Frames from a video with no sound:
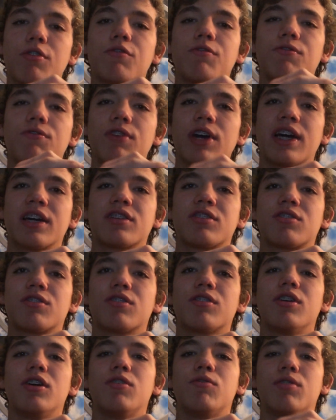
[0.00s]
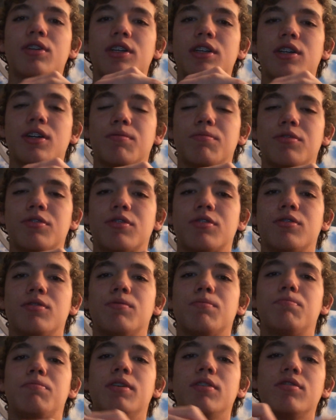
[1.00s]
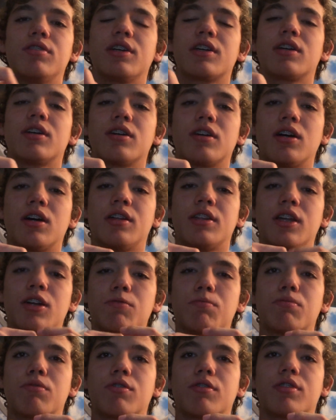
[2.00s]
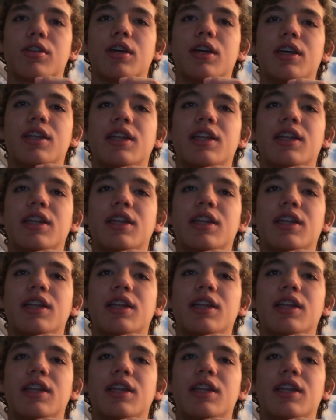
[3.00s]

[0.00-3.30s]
factor when it comes to building an airport.